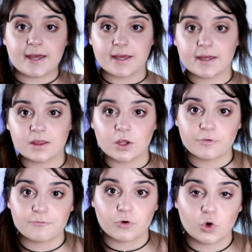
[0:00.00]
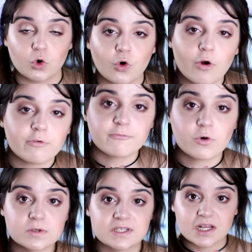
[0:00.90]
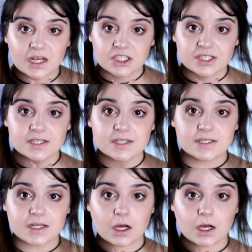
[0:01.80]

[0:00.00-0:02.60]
And for false lashes,